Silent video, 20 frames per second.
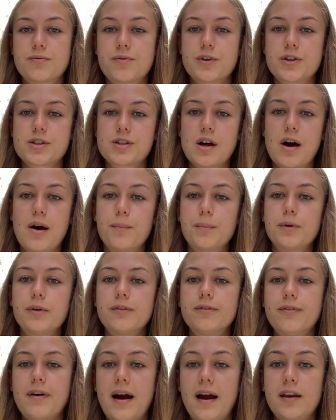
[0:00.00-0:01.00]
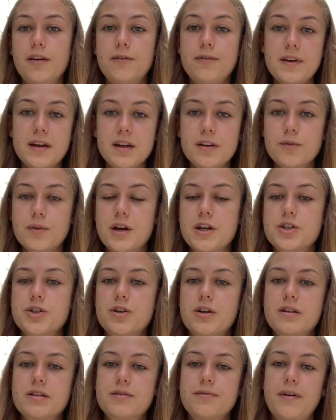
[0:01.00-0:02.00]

for example, find vegan restaurants,